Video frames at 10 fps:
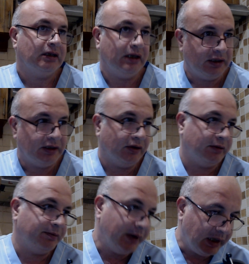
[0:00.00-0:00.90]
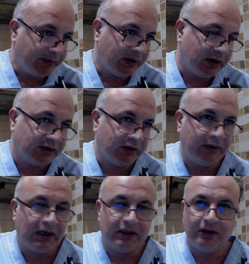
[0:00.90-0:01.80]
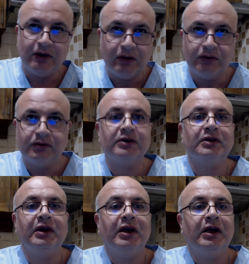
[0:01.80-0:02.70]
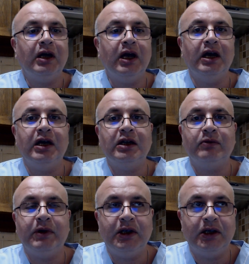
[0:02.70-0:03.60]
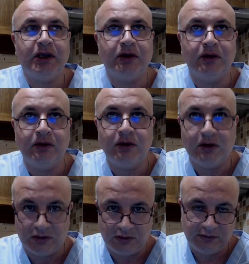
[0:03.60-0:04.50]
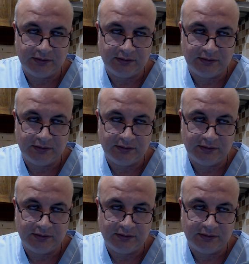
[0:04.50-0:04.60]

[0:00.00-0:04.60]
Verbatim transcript: take your papers to make the notes, and we go on.